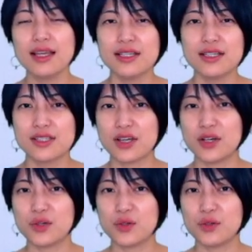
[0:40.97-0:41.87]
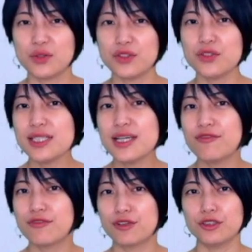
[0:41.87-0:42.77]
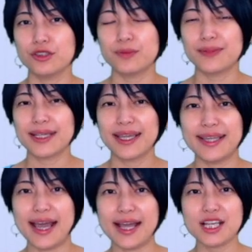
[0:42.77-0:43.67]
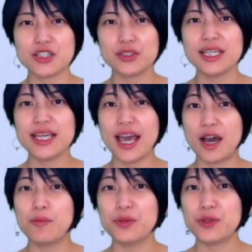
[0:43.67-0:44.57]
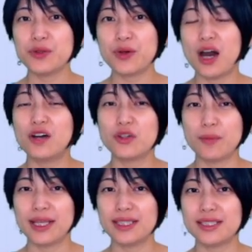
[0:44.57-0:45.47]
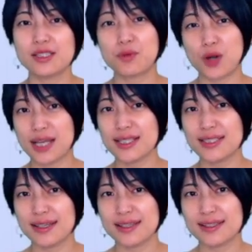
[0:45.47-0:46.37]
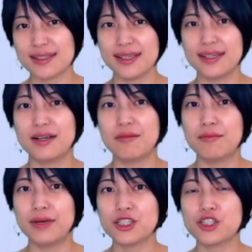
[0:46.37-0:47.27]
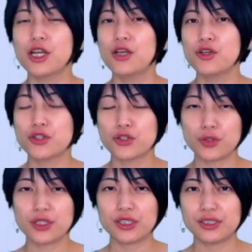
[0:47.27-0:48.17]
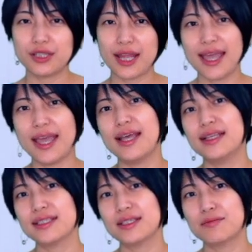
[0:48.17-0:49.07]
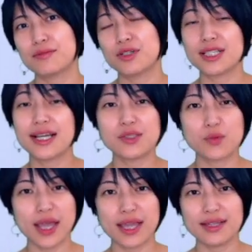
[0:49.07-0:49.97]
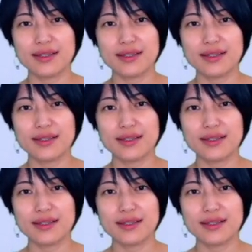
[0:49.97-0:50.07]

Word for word: So using a for loop can actually help you automate this process in a much shorter and precise way.